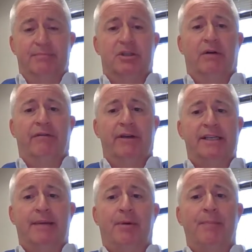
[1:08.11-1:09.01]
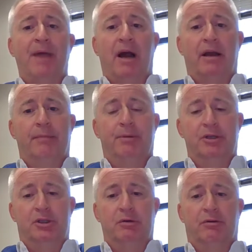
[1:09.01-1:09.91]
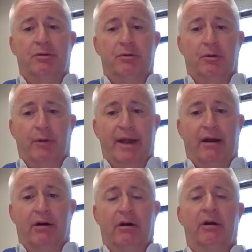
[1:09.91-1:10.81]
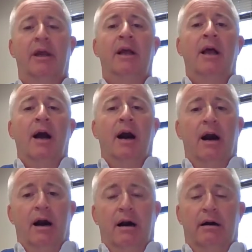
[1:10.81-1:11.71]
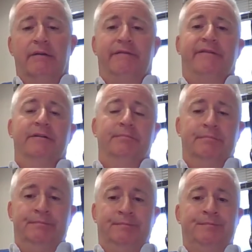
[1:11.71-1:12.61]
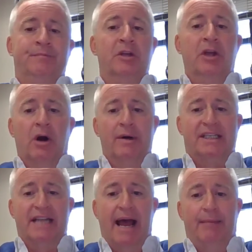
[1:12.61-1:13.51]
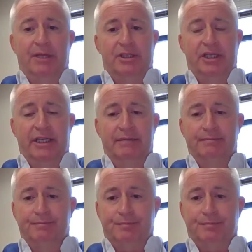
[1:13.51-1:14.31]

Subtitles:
So, for example, I'm not going to put you through the ringer of, establishing